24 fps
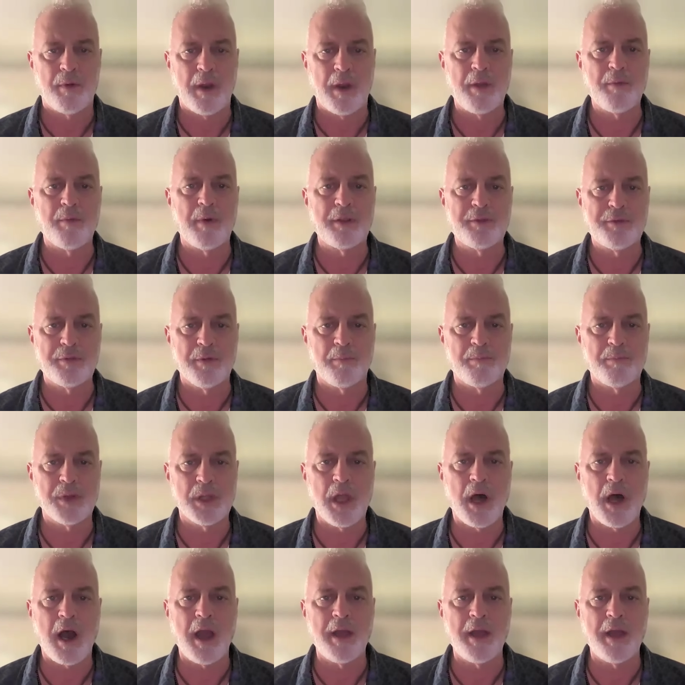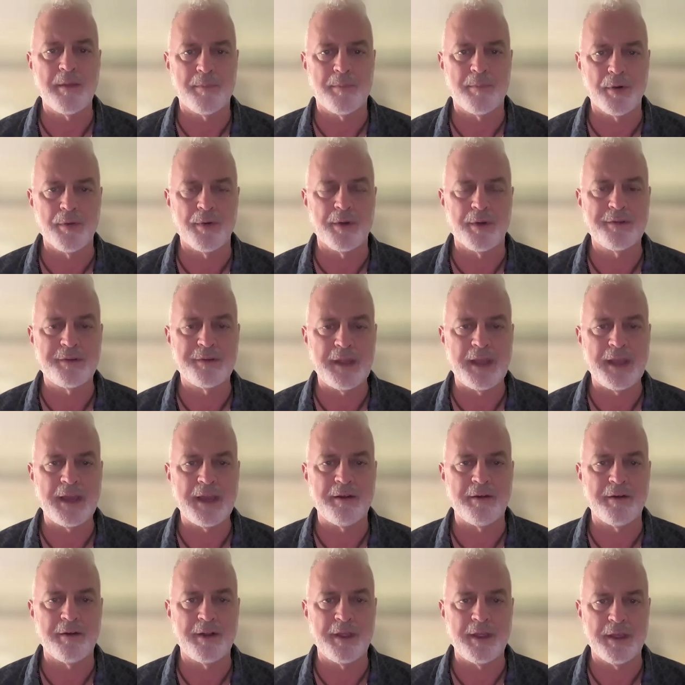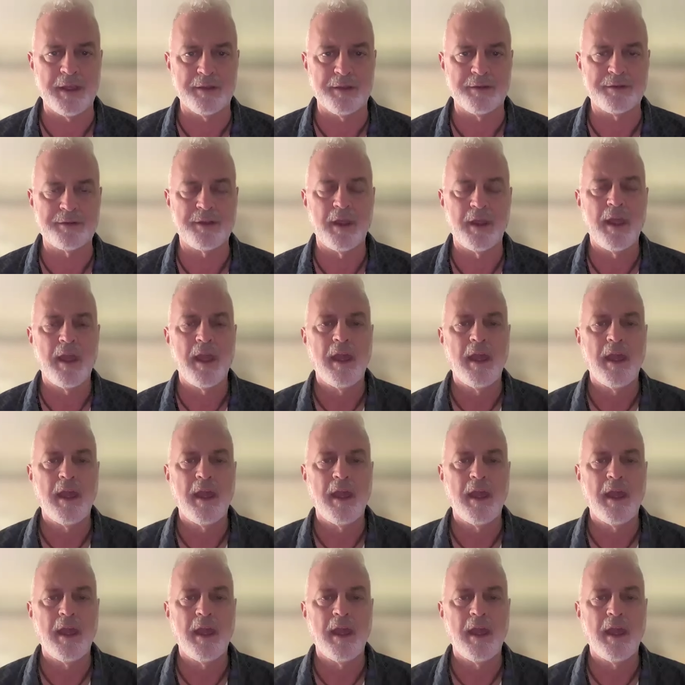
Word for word: right way to apply the Bruen standard is,